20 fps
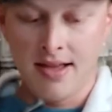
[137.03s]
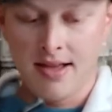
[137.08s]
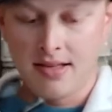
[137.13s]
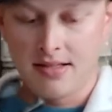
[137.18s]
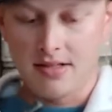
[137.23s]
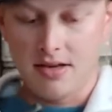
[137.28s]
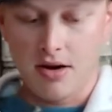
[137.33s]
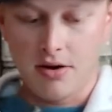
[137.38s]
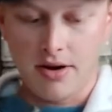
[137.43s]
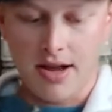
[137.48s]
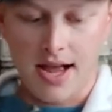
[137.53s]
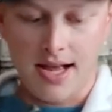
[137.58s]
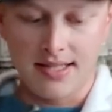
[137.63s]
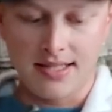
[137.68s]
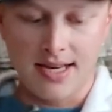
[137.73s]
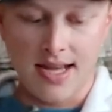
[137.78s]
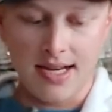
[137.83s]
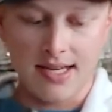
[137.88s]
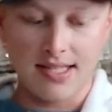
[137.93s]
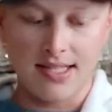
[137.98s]
So guys,
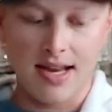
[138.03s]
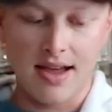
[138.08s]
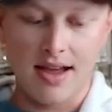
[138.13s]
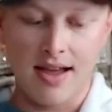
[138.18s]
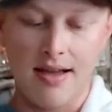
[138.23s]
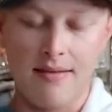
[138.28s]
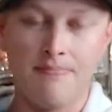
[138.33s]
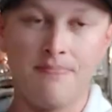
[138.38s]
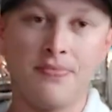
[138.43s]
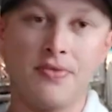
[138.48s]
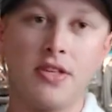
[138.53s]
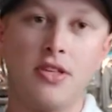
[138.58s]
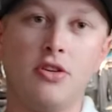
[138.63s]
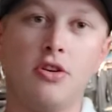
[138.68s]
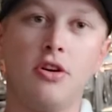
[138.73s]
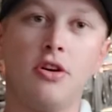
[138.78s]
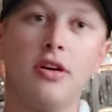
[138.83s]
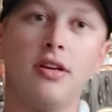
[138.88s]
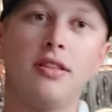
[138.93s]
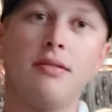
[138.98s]
next time
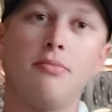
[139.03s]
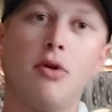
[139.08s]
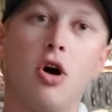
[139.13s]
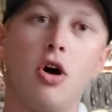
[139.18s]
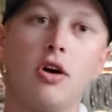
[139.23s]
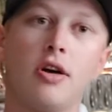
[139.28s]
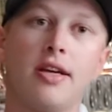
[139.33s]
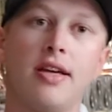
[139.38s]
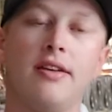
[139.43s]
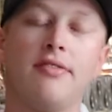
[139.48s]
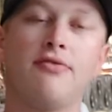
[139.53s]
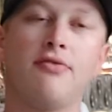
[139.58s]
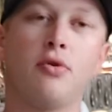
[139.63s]
you're in the market